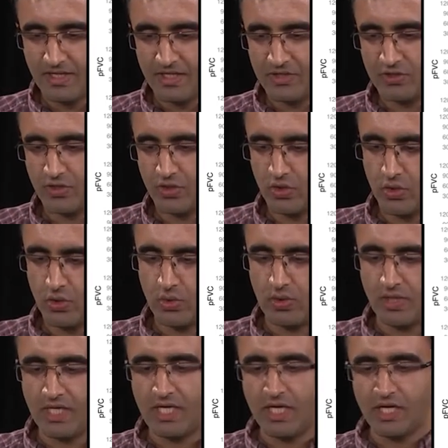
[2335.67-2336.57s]
So
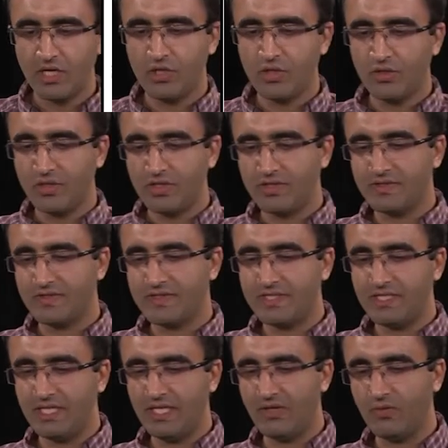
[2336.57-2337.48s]
here you can
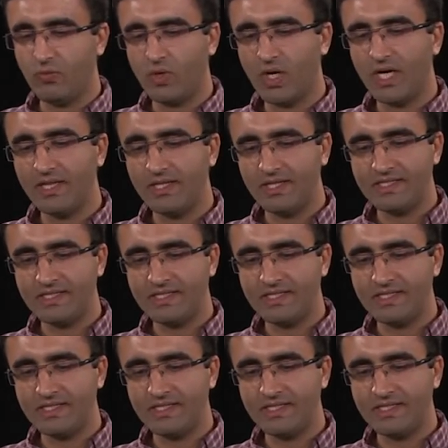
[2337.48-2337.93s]
see one